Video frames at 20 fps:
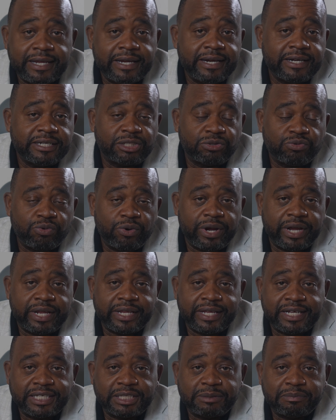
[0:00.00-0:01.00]
here's where it
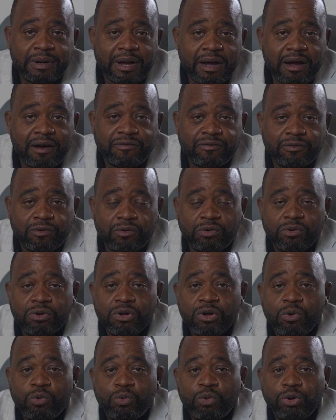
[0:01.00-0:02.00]
gets powerful.
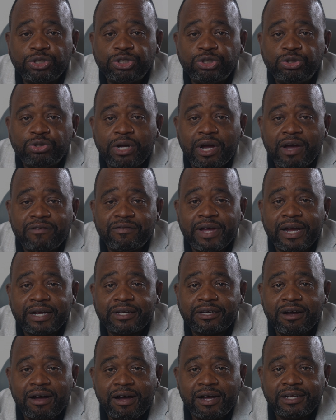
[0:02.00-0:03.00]
Once you have
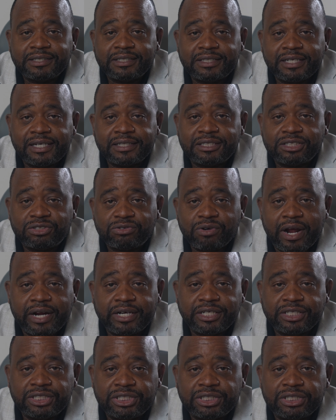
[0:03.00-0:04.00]
that content
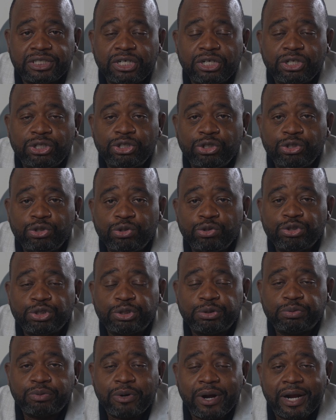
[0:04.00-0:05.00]
strategy, you
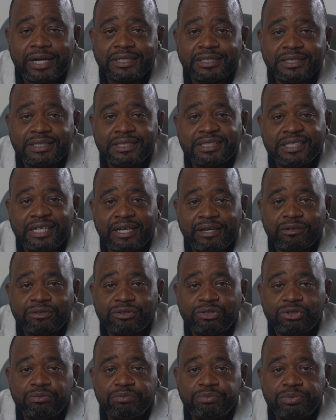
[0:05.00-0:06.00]
use Practice Scale
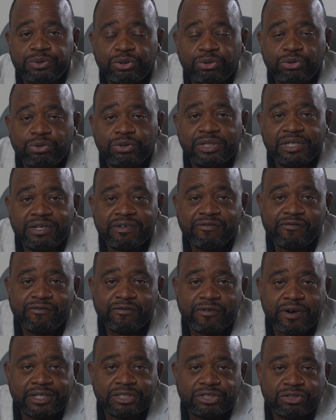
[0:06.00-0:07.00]
to build the
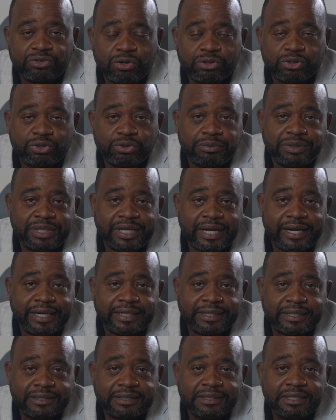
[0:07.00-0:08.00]
infrastructure
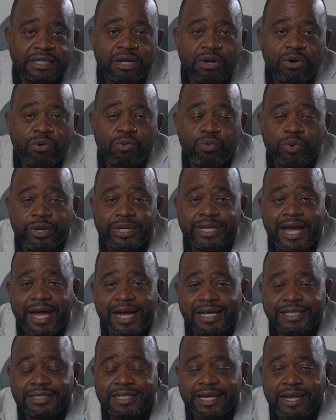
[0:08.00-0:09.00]
behind it. With
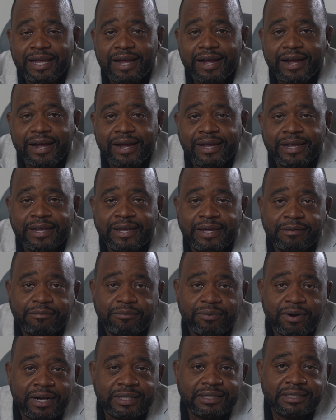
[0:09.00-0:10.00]
Ask AI in
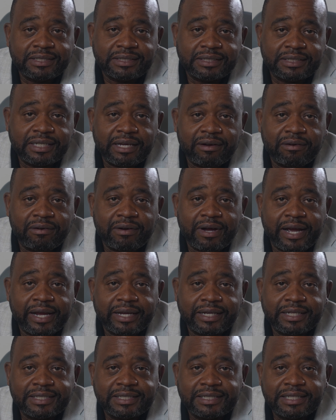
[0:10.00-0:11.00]
Practice Scale, I
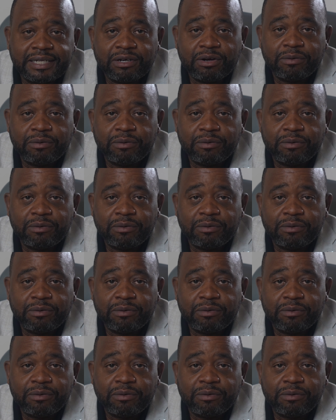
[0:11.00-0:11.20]
can set